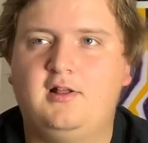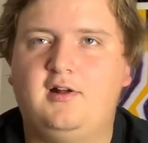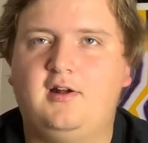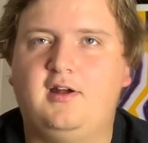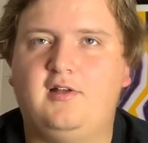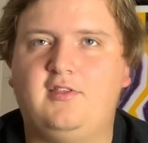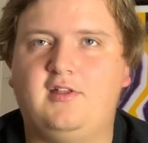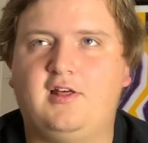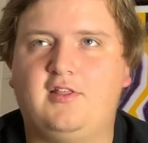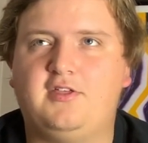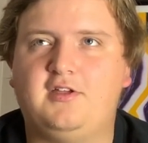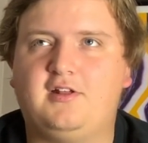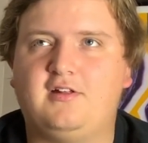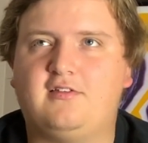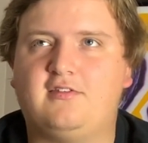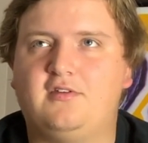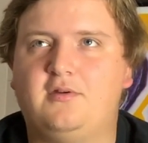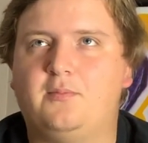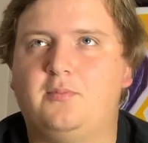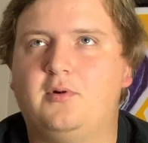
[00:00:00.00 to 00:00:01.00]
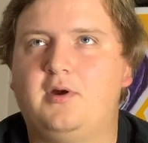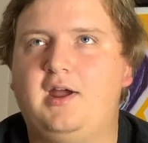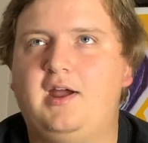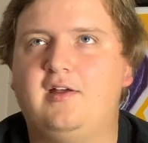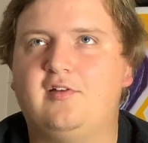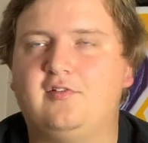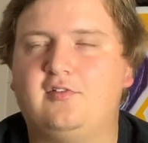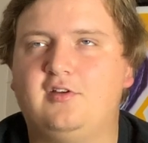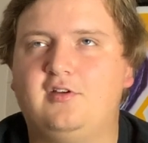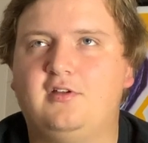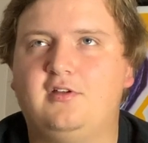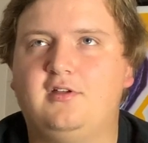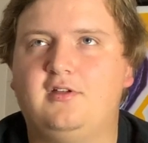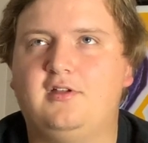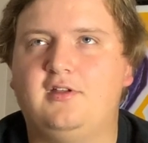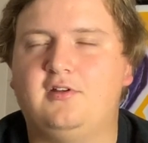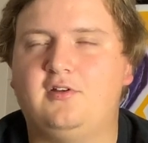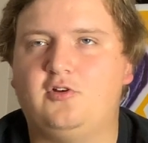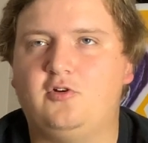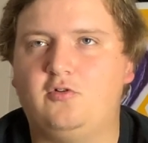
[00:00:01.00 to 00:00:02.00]
And then I think it's Nebraska
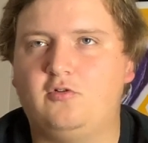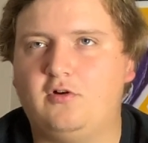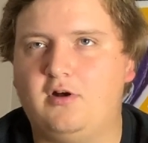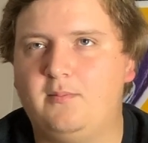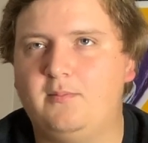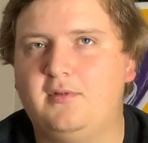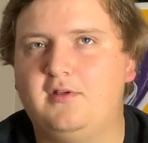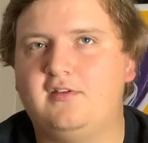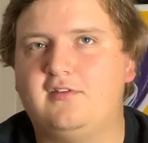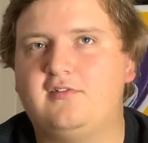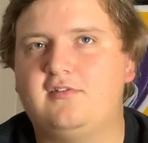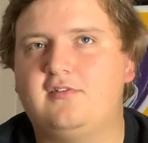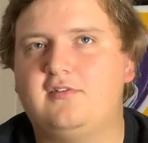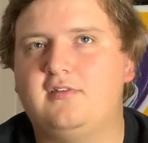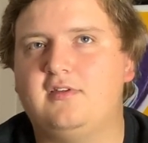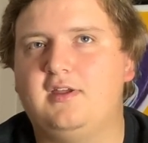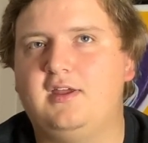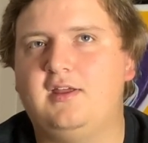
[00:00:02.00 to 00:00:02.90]
in Columbus.